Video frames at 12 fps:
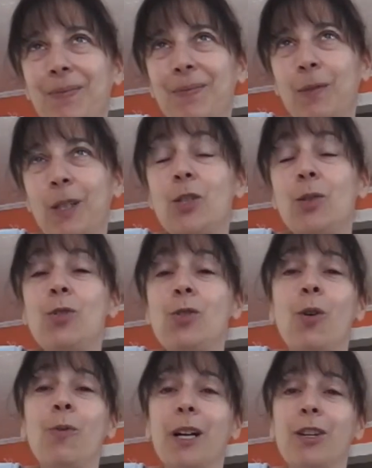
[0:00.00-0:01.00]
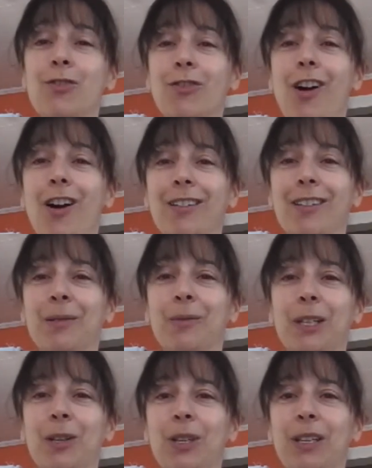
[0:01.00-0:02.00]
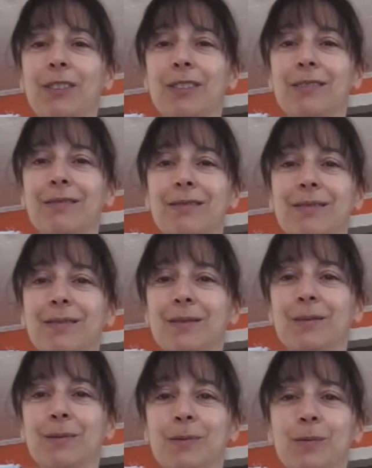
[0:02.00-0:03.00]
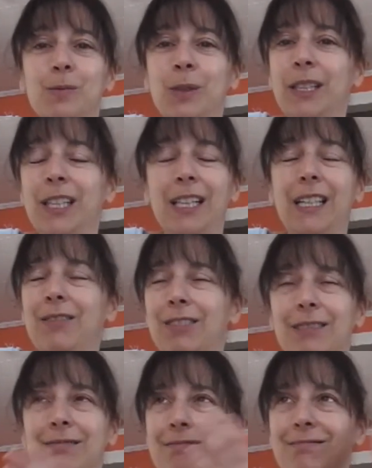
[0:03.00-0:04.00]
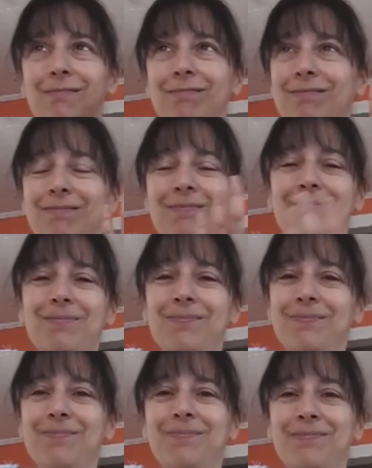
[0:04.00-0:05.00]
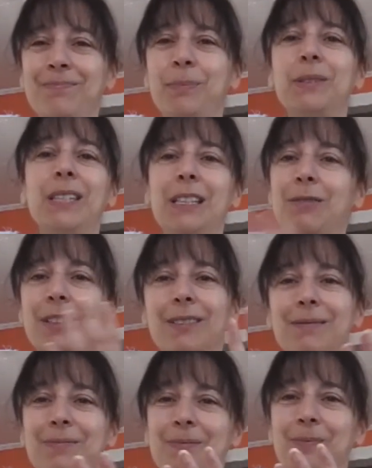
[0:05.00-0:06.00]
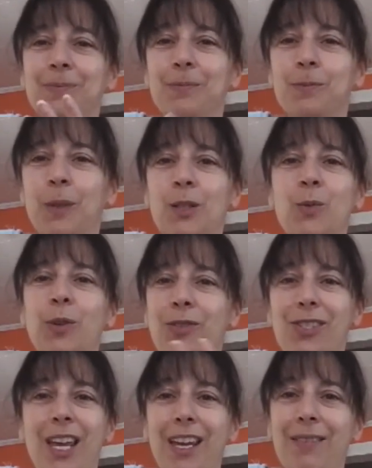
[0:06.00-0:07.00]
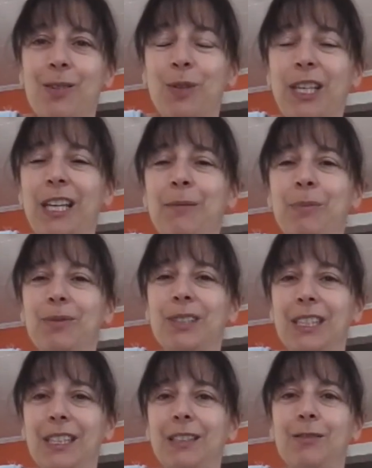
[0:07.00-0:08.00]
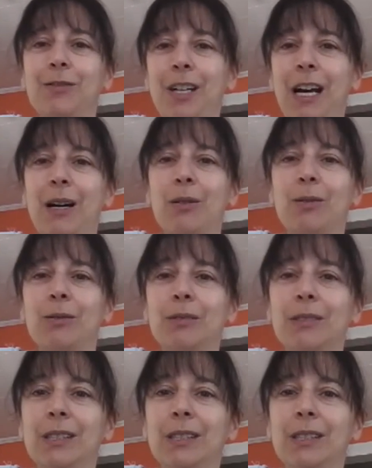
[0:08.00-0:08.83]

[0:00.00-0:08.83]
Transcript: we do so much wrong that we can't even believe it once we're saved. We can't believe how